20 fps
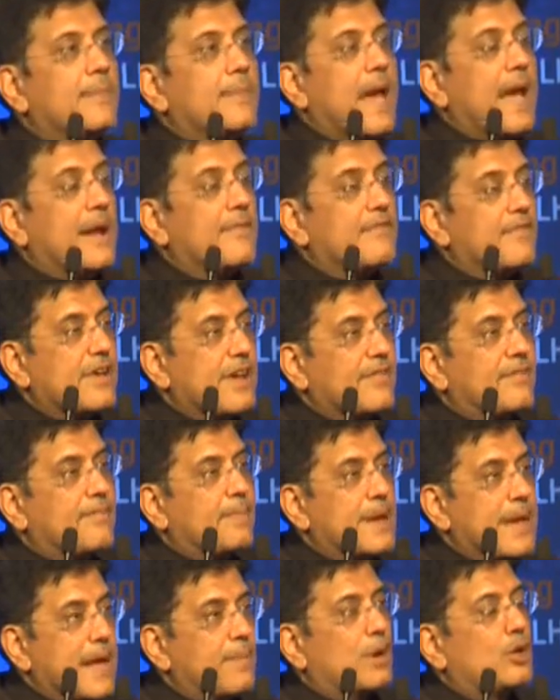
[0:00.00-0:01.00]
and we have
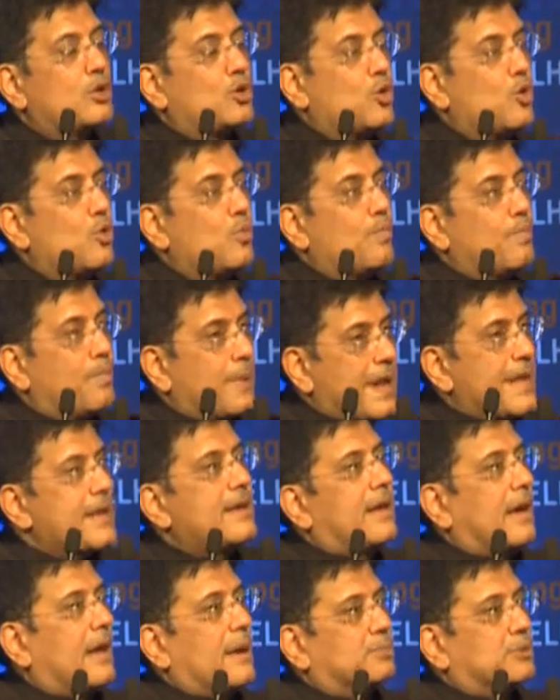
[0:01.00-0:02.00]
been able to bring
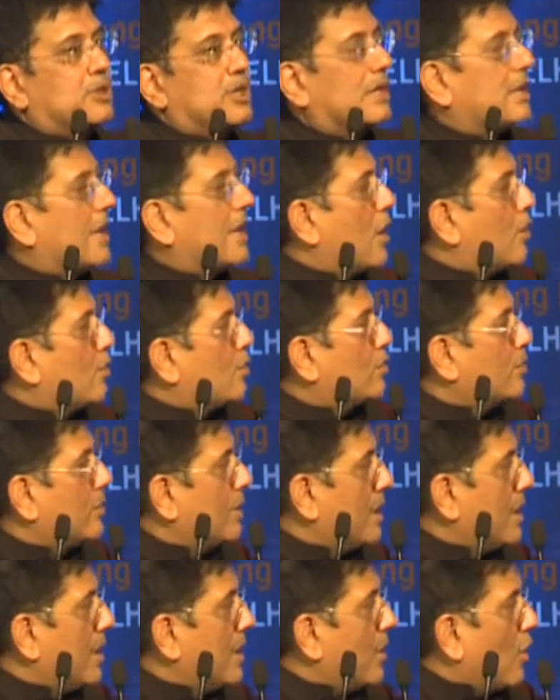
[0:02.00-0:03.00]
corruption down
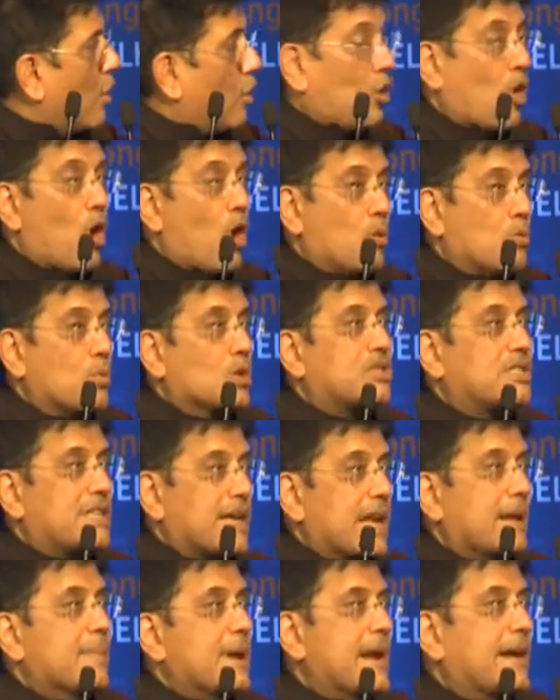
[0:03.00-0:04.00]
or almost
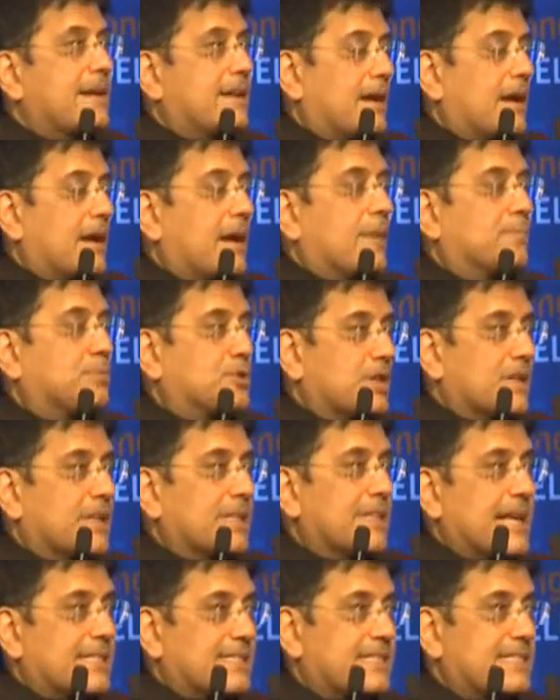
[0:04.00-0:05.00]
eliminate corruption in
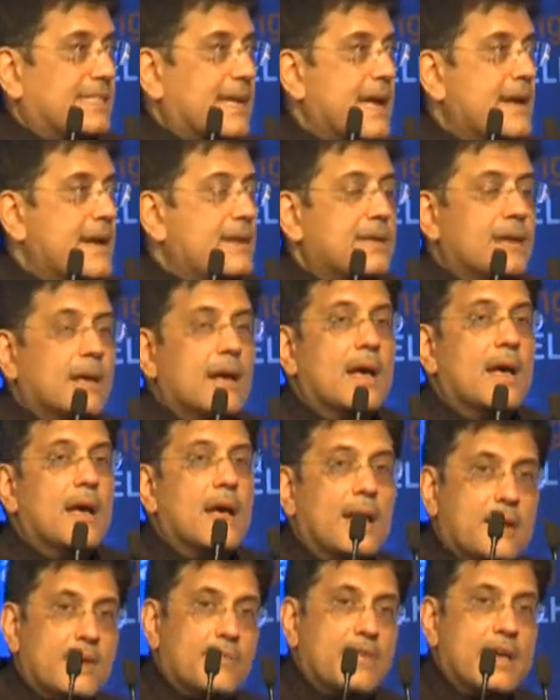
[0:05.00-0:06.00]
that state.
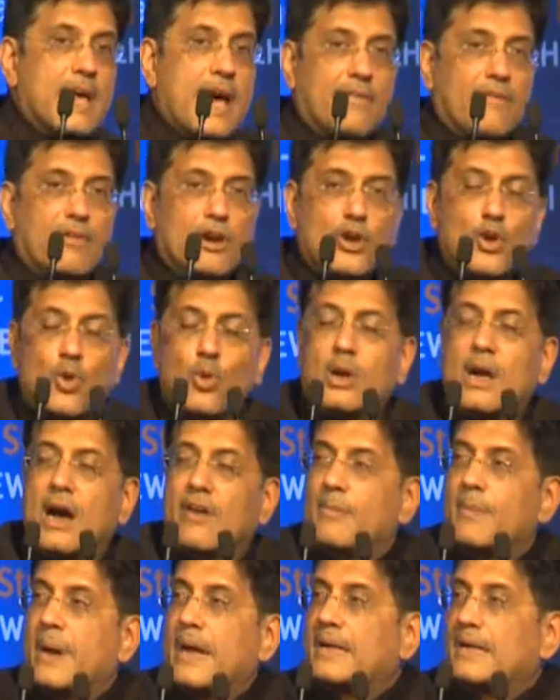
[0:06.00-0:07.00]
We have a new
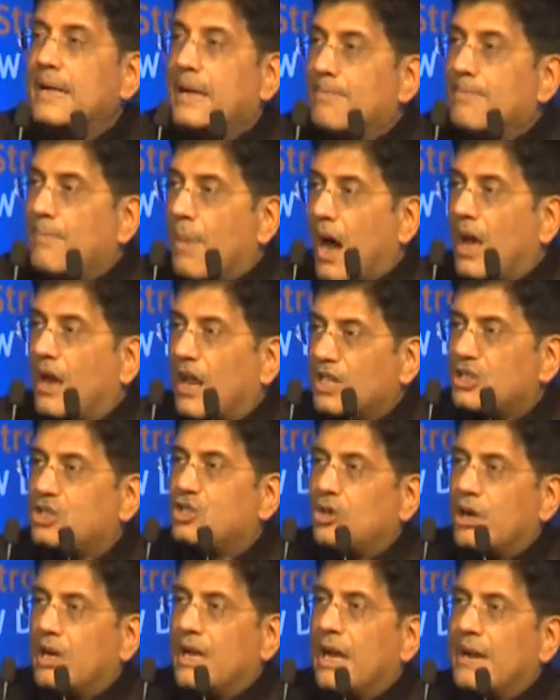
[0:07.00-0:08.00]
government in
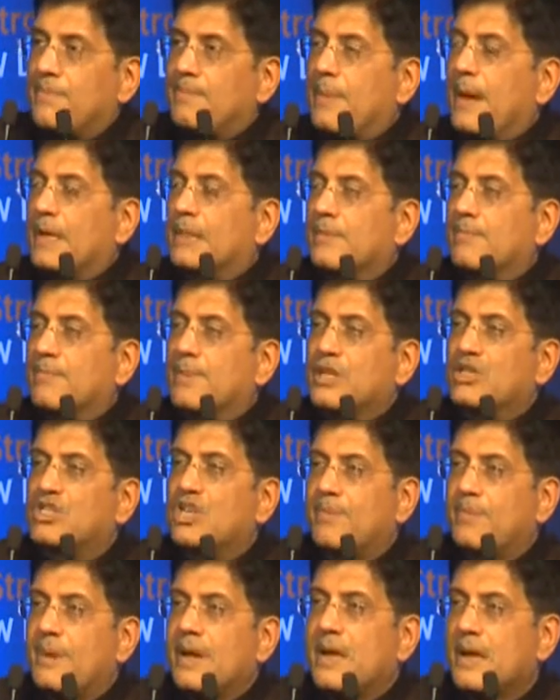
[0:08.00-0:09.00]
Maharashtra led by the
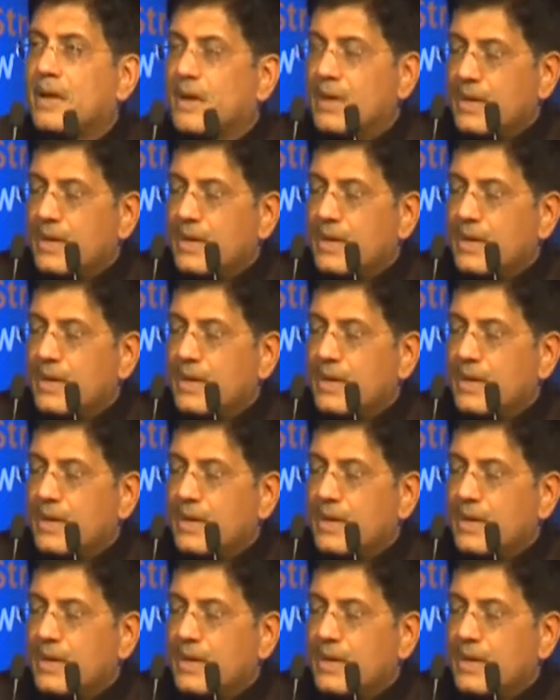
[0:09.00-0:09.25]
BJP.